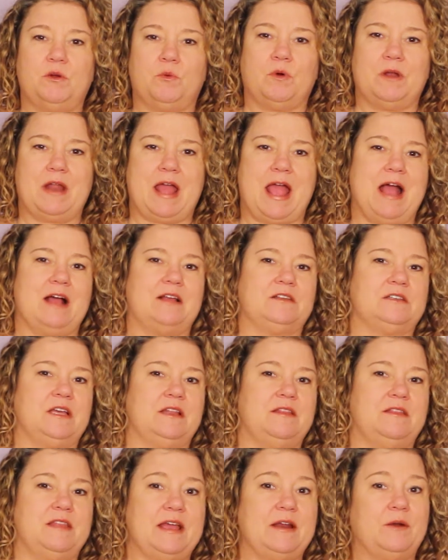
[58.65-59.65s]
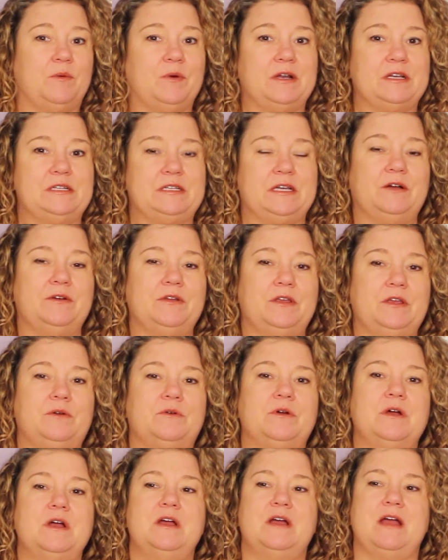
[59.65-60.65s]
don't want to ask and they don't want to tell
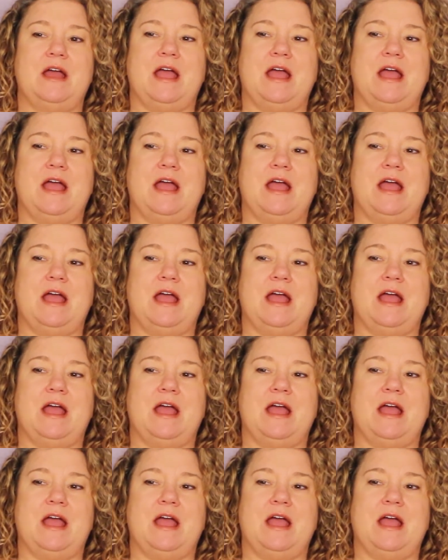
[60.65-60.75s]
you